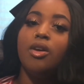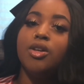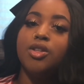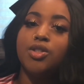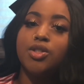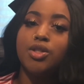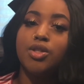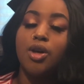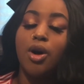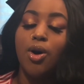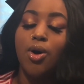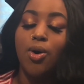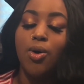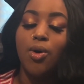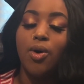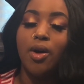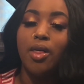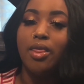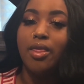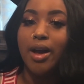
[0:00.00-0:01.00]

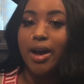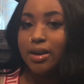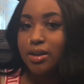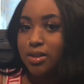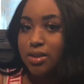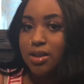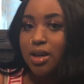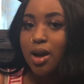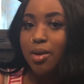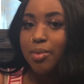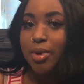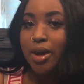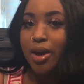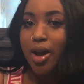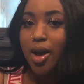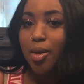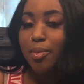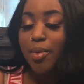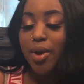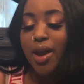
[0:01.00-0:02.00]
so that is coming
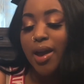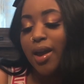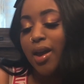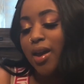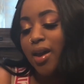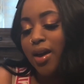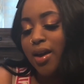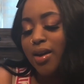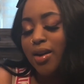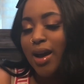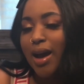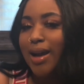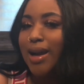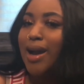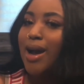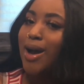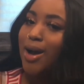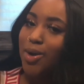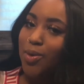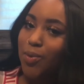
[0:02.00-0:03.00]
up. And I
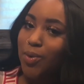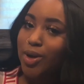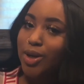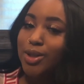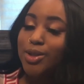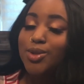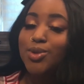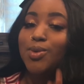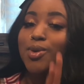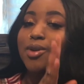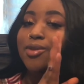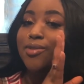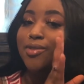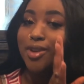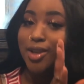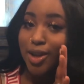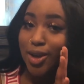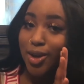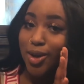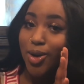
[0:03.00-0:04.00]
kind of want to do a
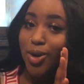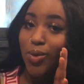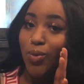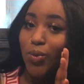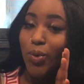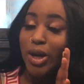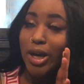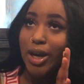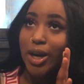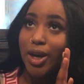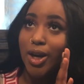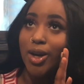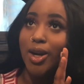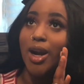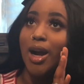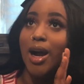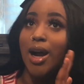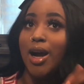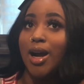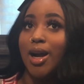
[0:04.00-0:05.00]
video
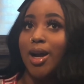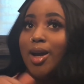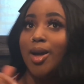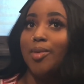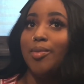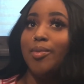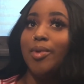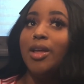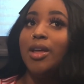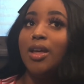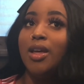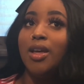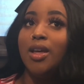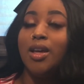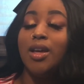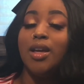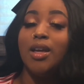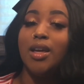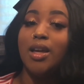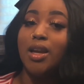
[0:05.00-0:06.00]
where I'm
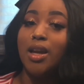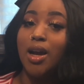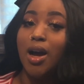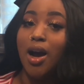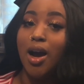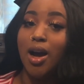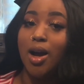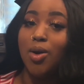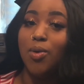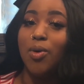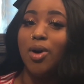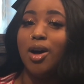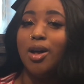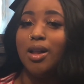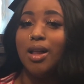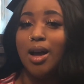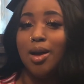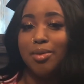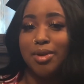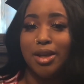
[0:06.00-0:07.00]
getting high
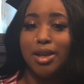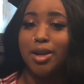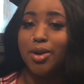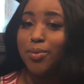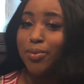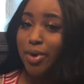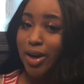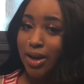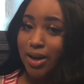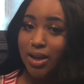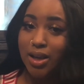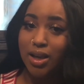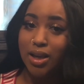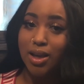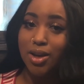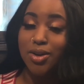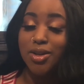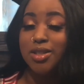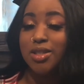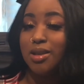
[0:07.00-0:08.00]
while I'm getting
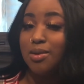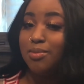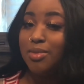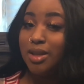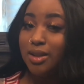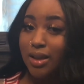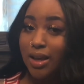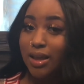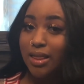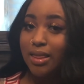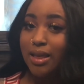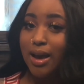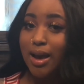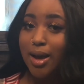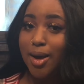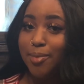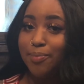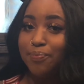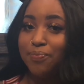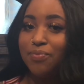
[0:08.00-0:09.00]
ready or something like
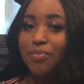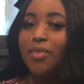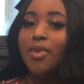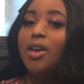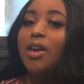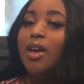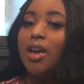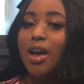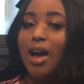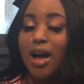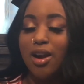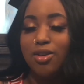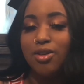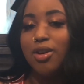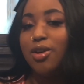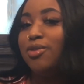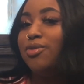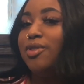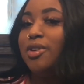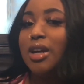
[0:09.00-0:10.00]
that. I don't
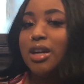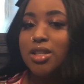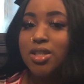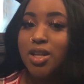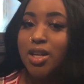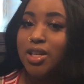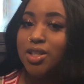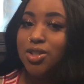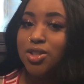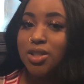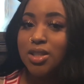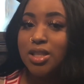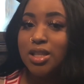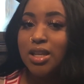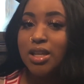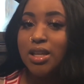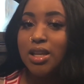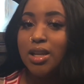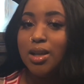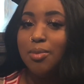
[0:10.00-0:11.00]
know if you guys are
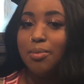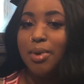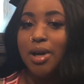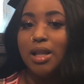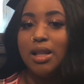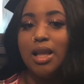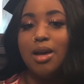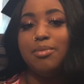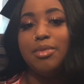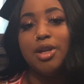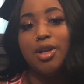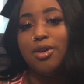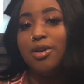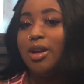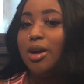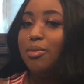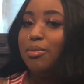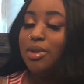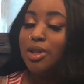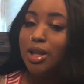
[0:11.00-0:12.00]
interested in it, but let me know
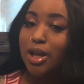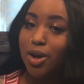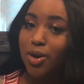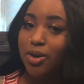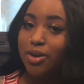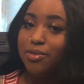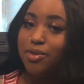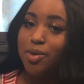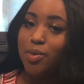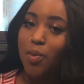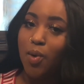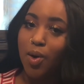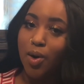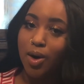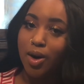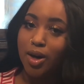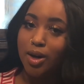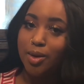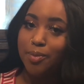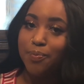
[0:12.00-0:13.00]
down below if you
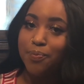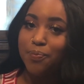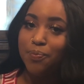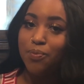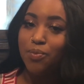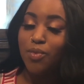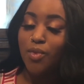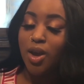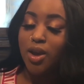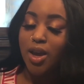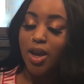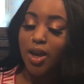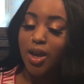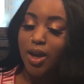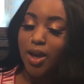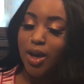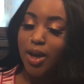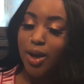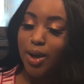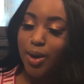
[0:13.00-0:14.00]
are.
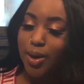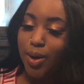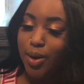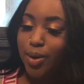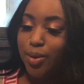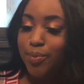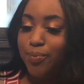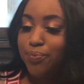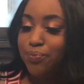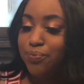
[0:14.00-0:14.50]
And